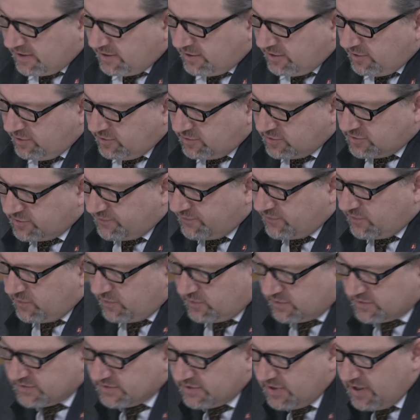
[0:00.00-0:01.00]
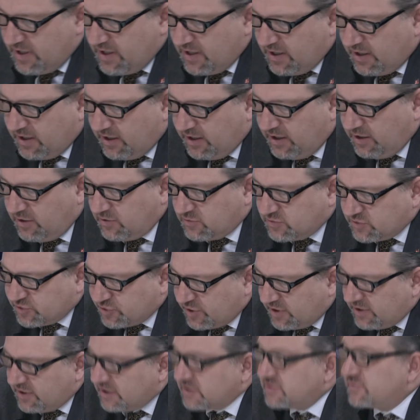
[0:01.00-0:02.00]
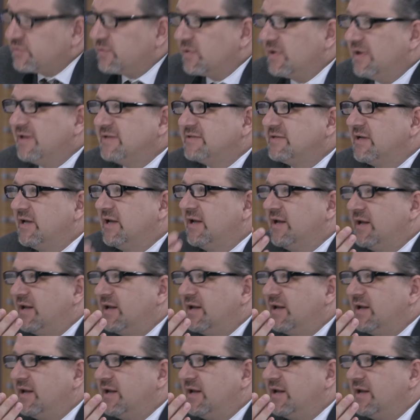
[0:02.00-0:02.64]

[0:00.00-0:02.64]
huge, of course. EU trade export.